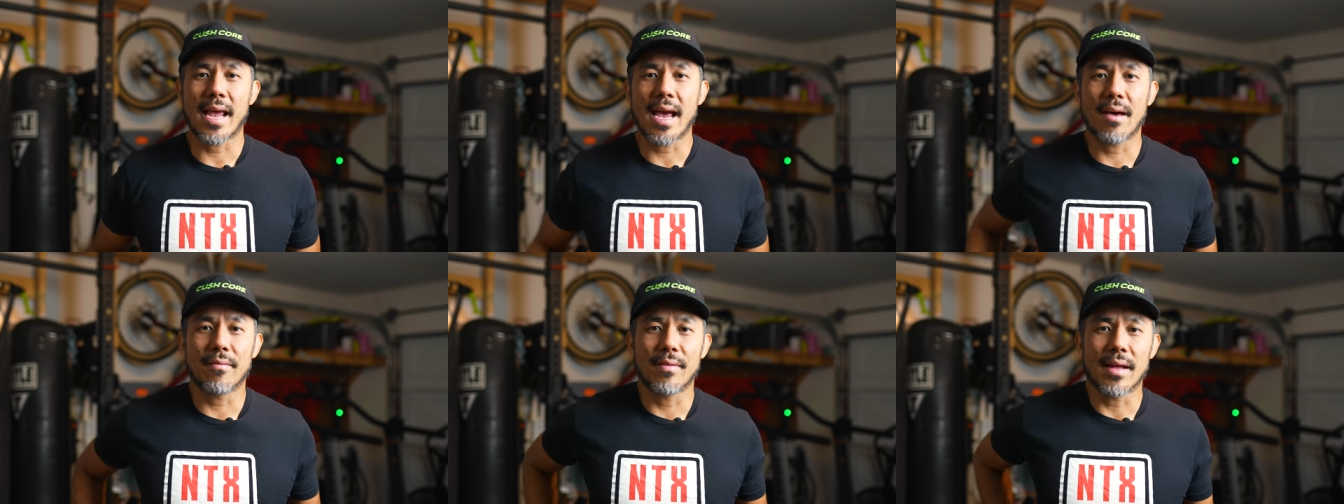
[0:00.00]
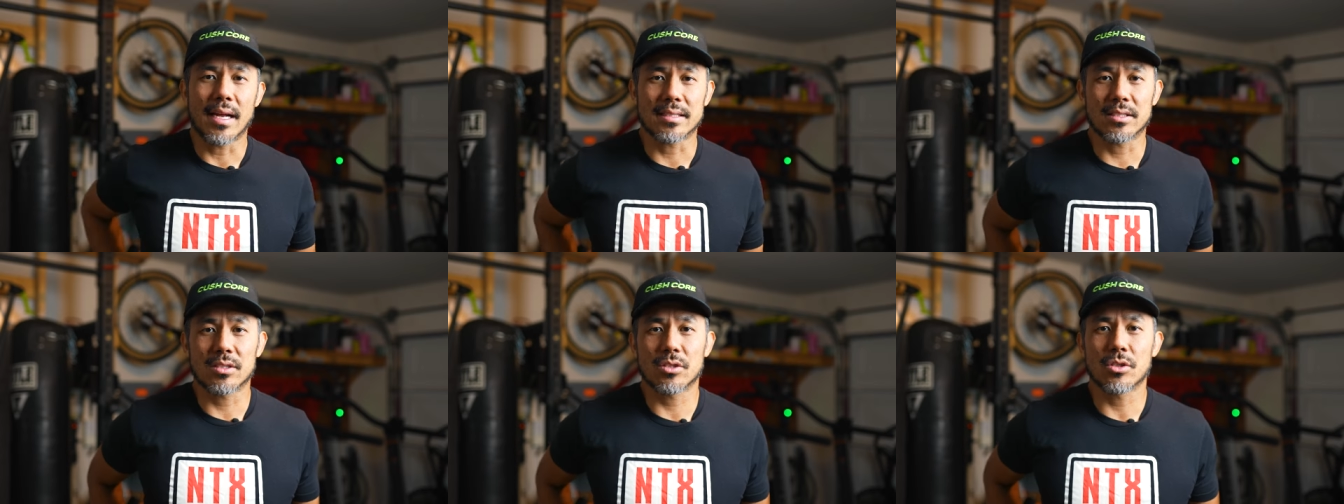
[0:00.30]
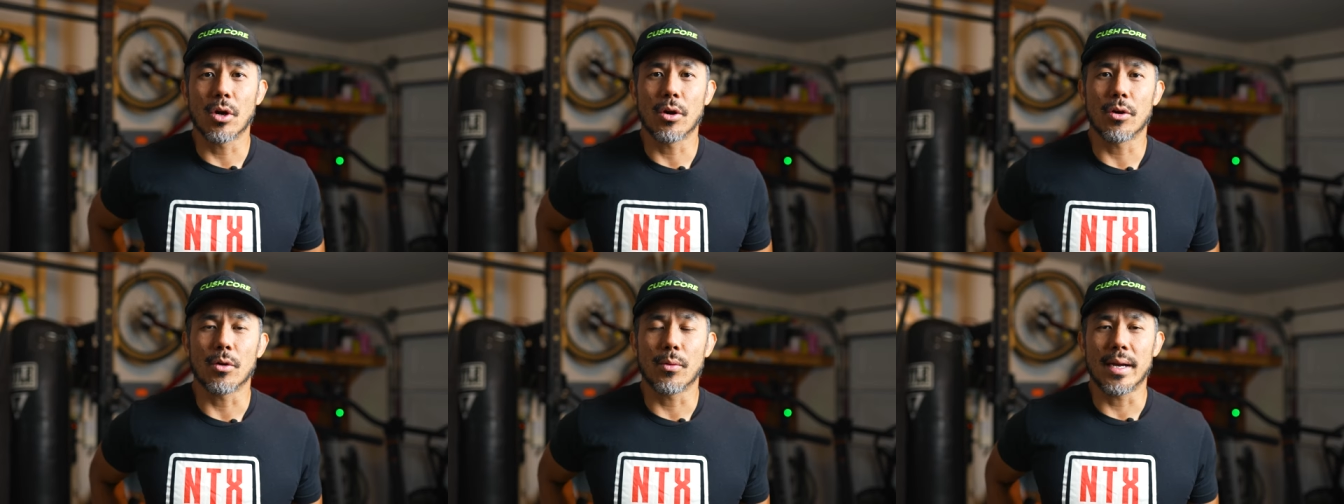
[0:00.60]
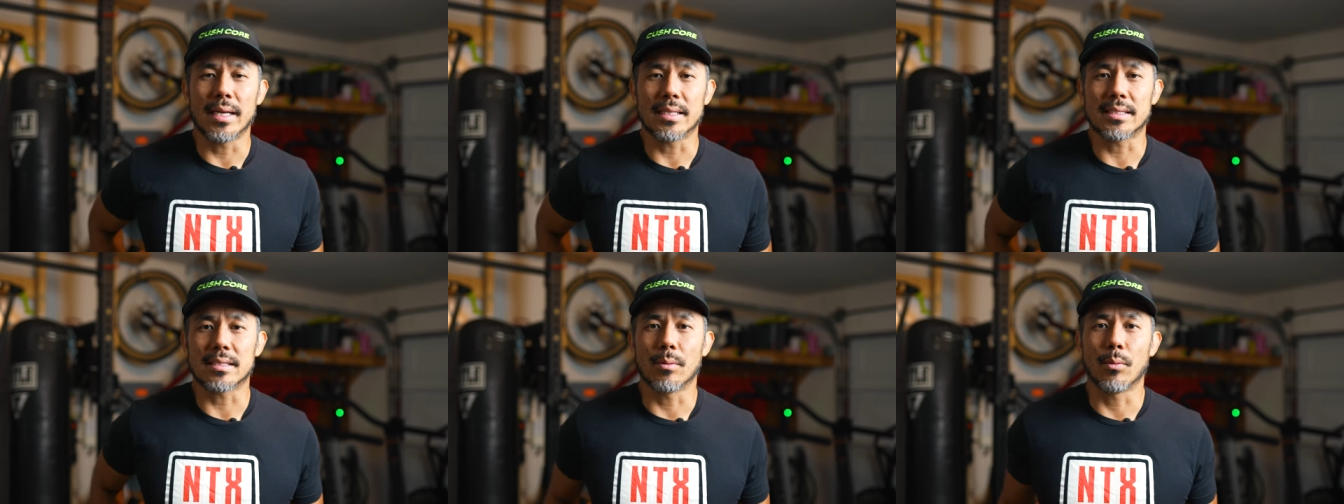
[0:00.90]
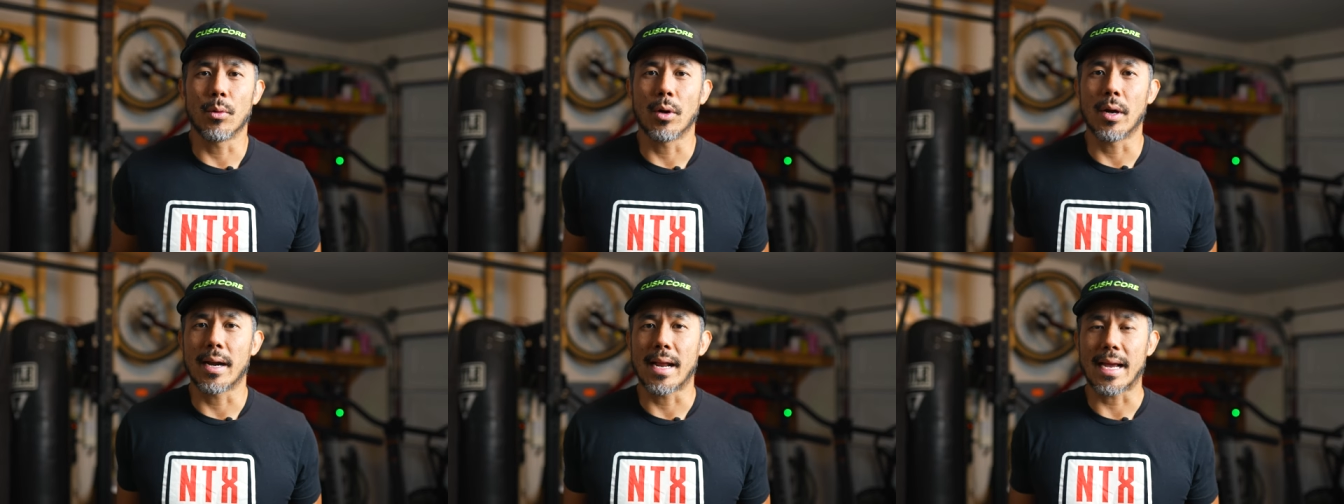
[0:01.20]
have that stowed away
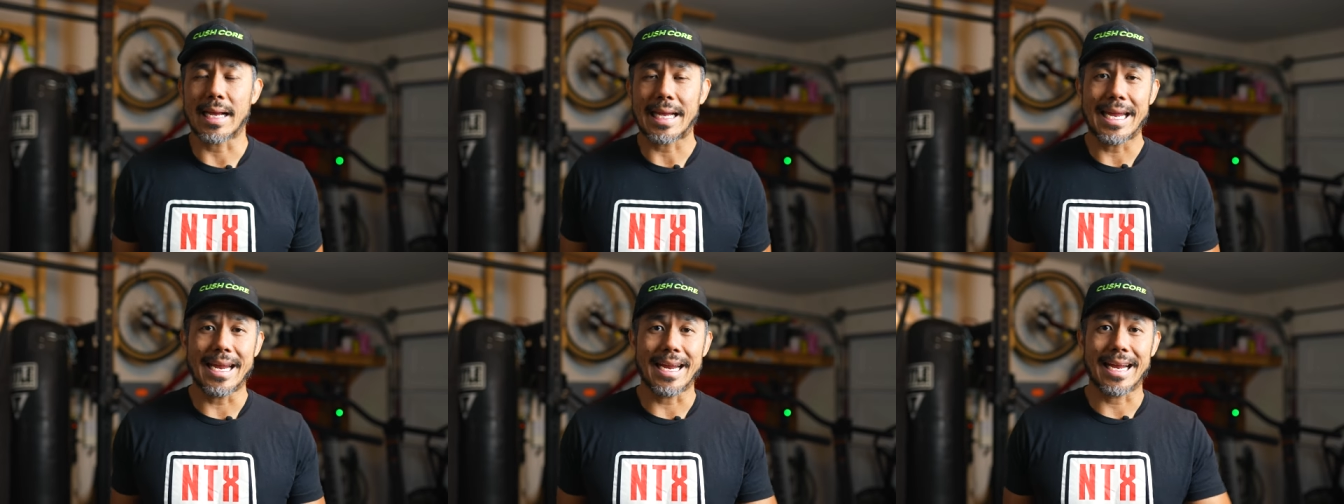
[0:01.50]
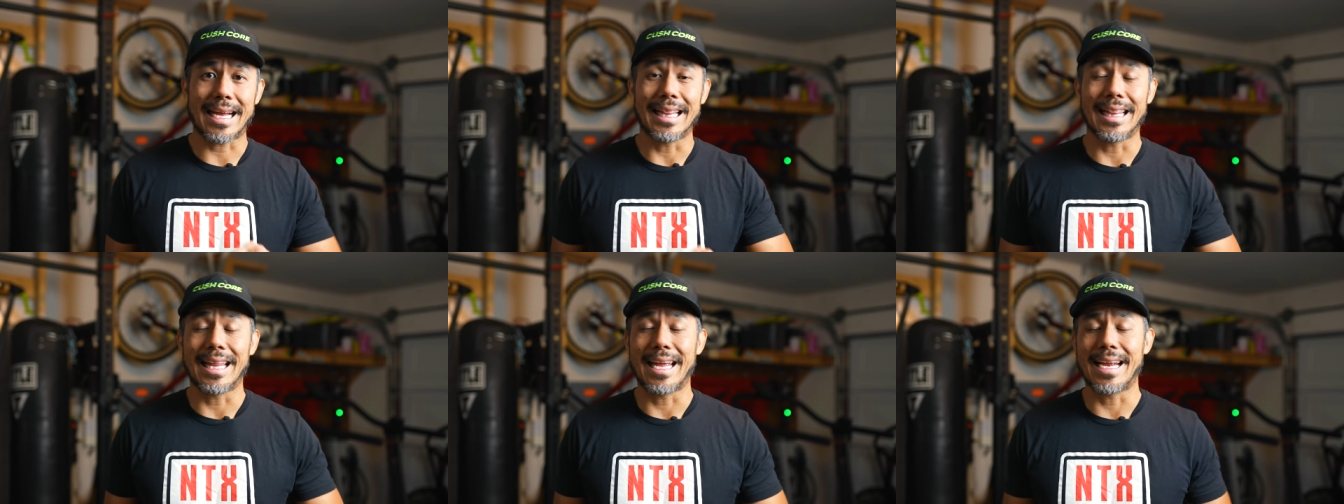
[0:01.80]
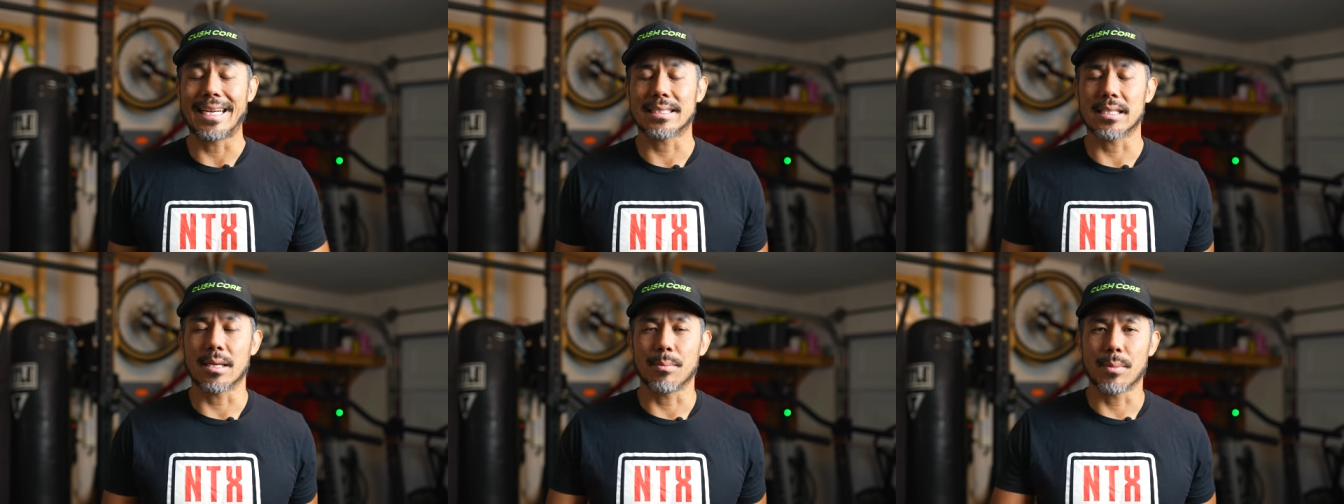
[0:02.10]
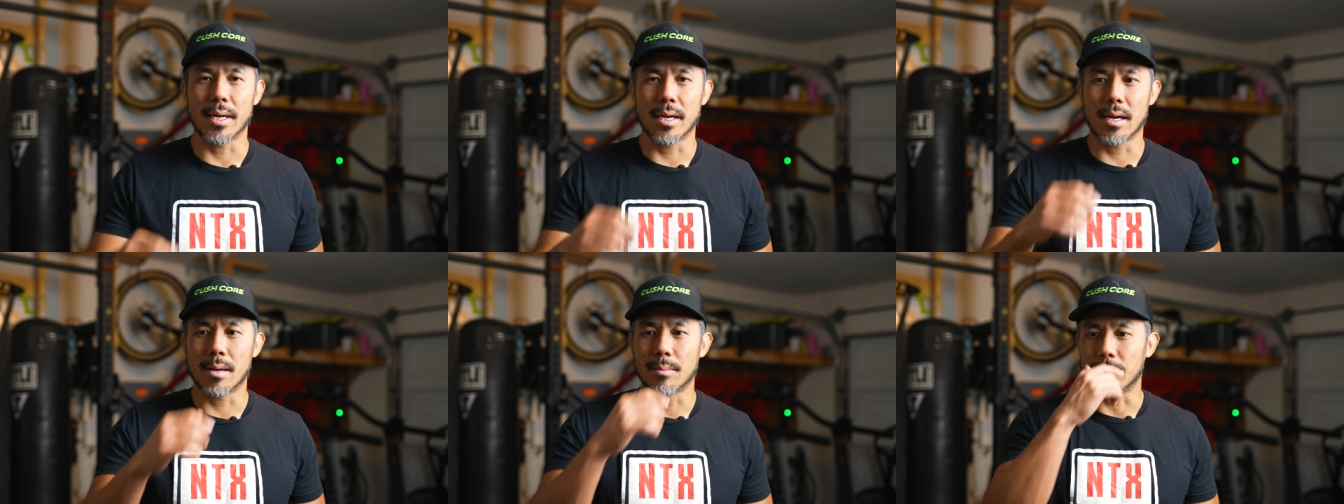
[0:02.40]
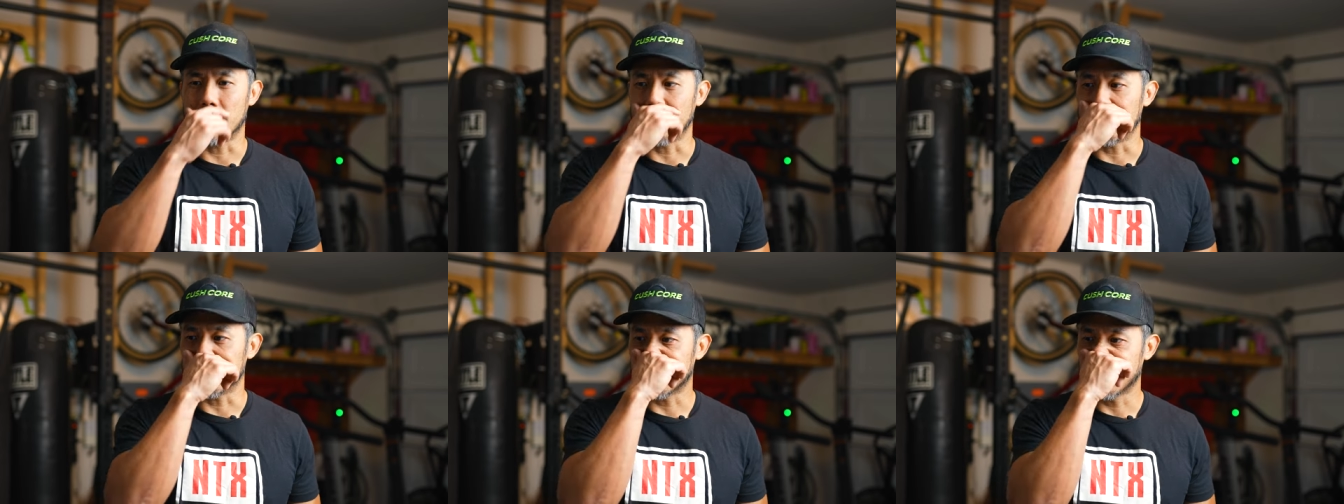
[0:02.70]
somewhere and I can't glance at my
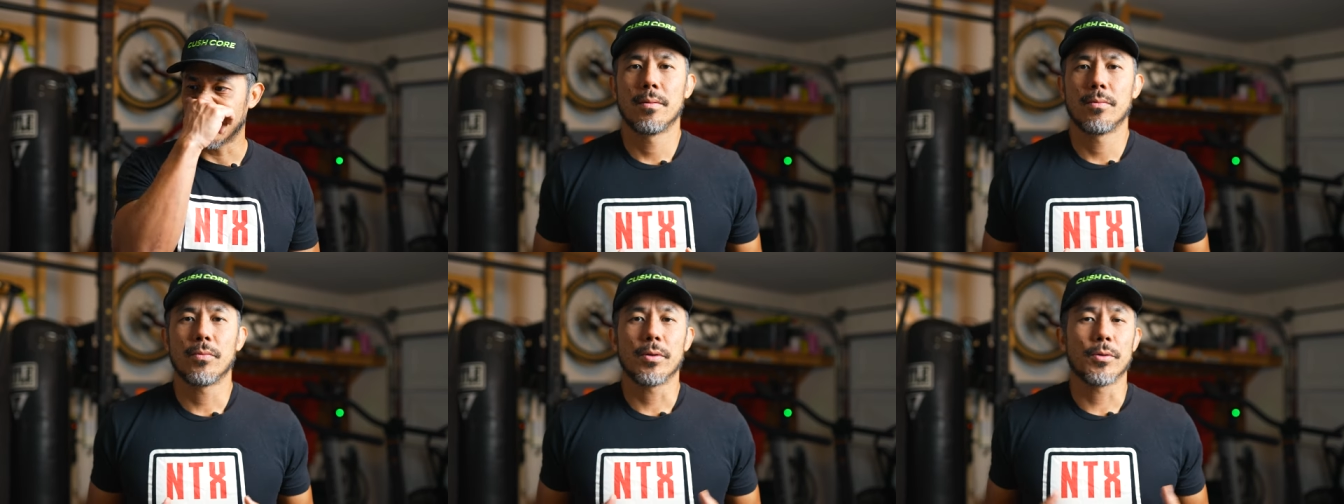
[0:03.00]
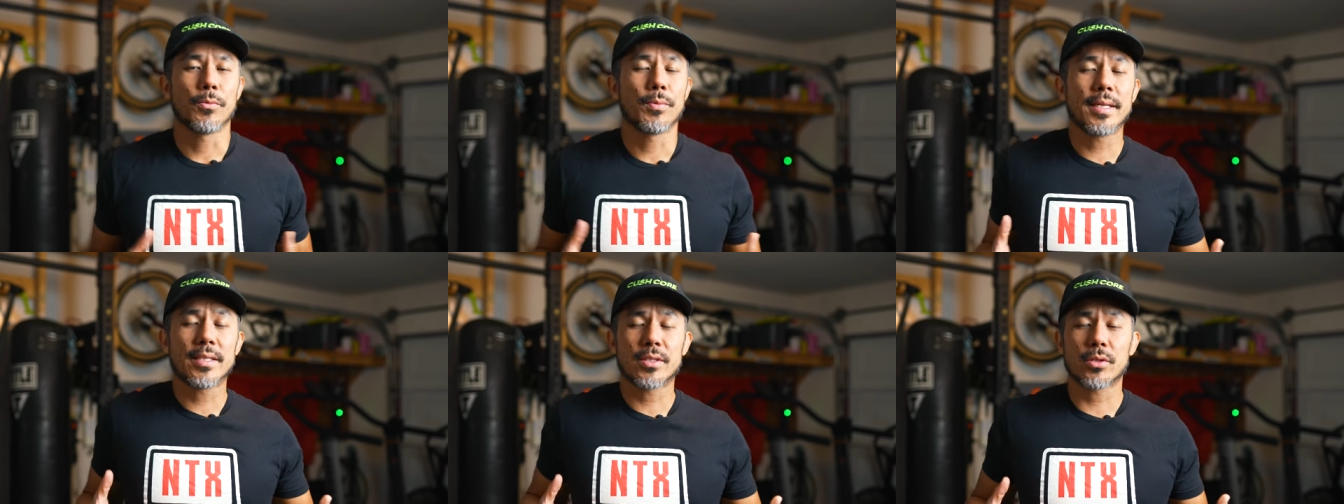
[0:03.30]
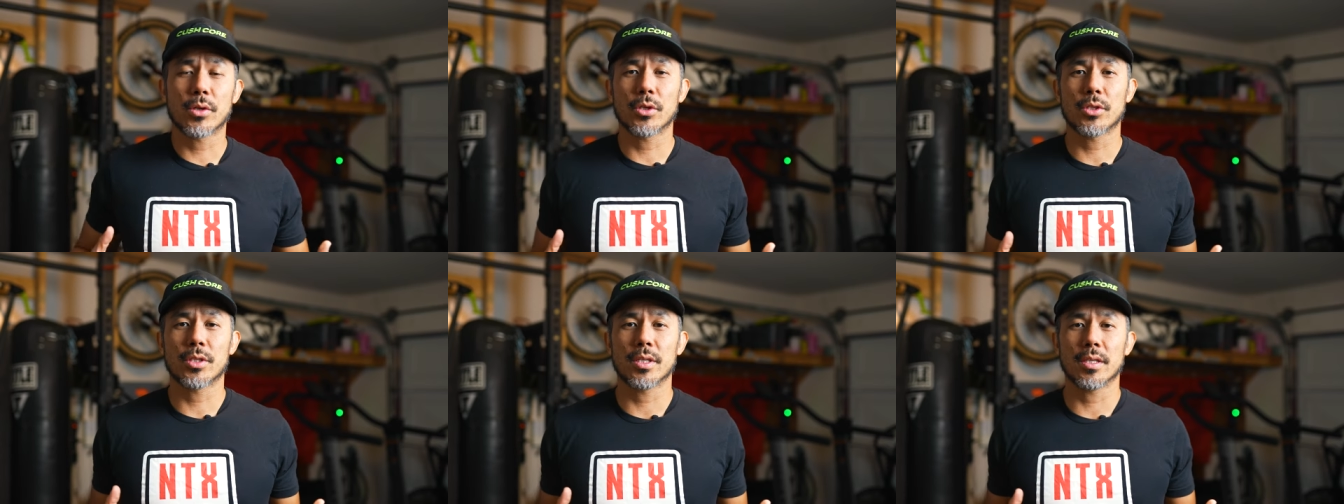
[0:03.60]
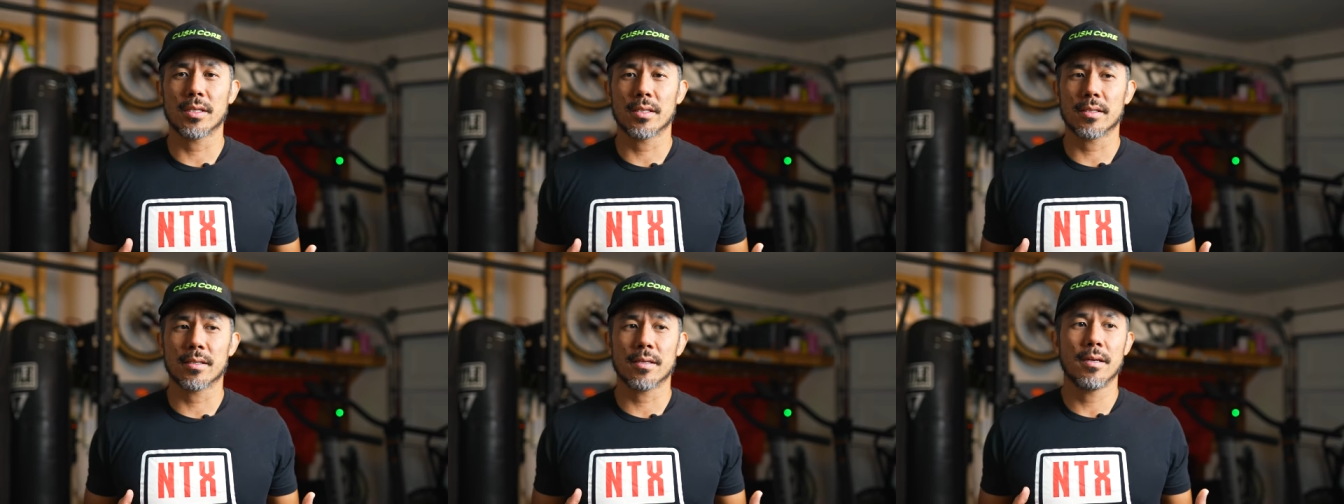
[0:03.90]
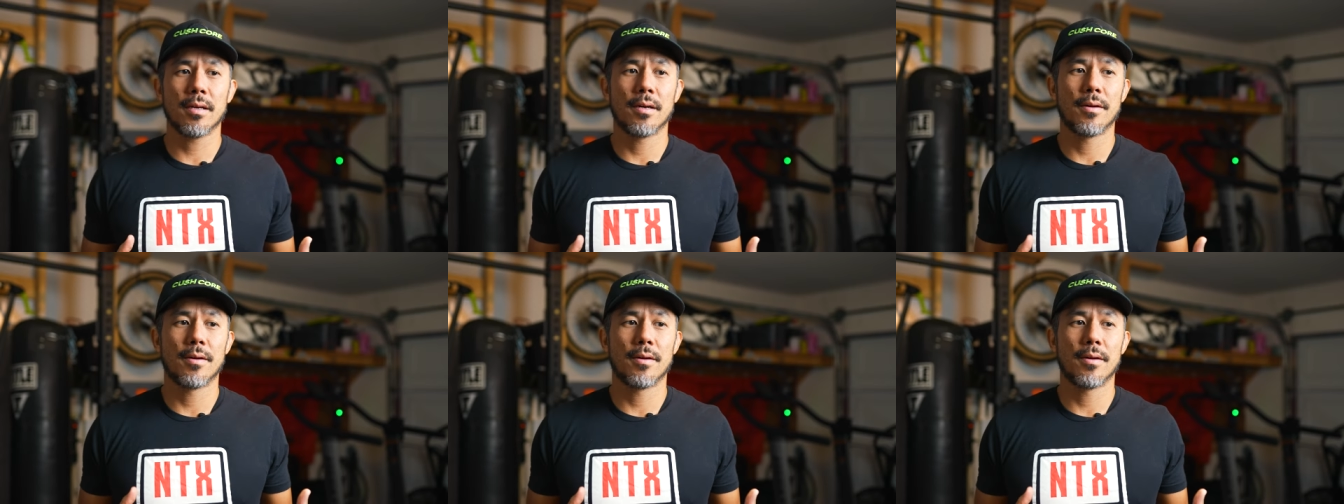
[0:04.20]
numbers. When researching